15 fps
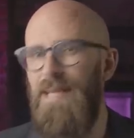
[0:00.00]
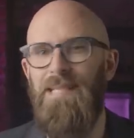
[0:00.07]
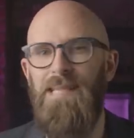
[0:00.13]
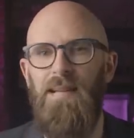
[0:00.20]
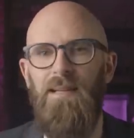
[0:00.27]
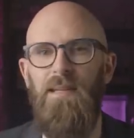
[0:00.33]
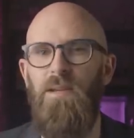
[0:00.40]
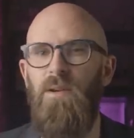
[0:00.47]

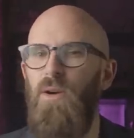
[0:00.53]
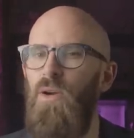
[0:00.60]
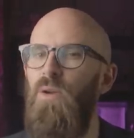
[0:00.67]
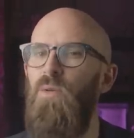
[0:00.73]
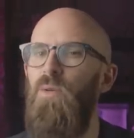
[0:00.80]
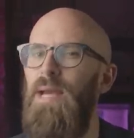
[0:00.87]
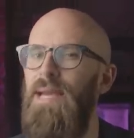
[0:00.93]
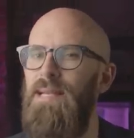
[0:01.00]
exactly exactly
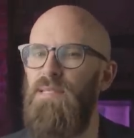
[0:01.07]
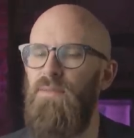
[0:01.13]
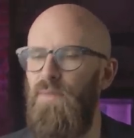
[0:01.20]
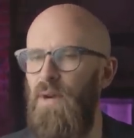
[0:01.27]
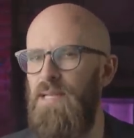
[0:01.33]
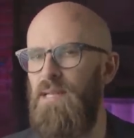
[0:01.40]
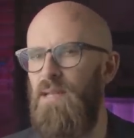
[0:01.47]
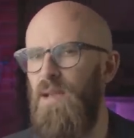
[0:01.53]
who is
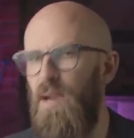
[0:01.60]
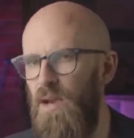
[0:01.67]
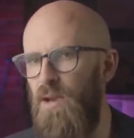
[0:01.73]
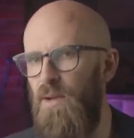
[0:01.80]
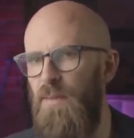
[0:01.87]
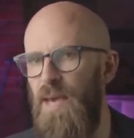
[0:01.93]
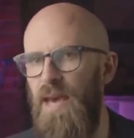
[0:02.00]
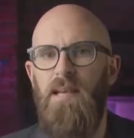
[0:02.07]
fighting
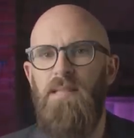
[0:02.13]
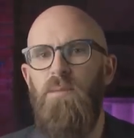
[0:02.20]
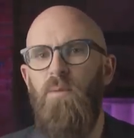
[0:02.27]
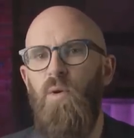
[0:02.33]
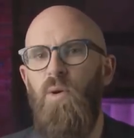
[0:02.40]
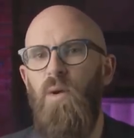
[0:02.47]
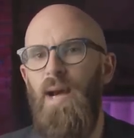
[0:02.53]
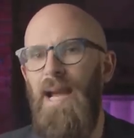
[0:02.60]
whom here, as the
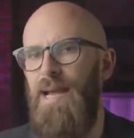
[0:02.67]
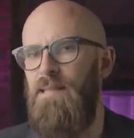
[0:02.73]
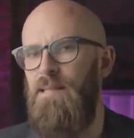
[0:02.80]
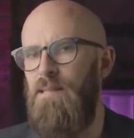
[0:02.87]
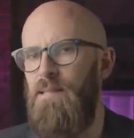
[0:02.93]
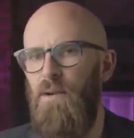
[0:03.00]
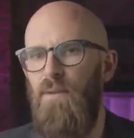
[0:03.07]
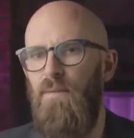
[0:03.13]
war has
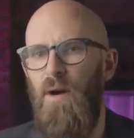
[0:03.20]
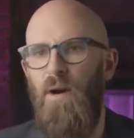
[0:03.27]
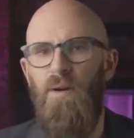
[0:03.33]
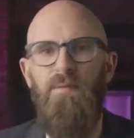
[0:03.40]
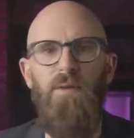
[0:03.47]
so far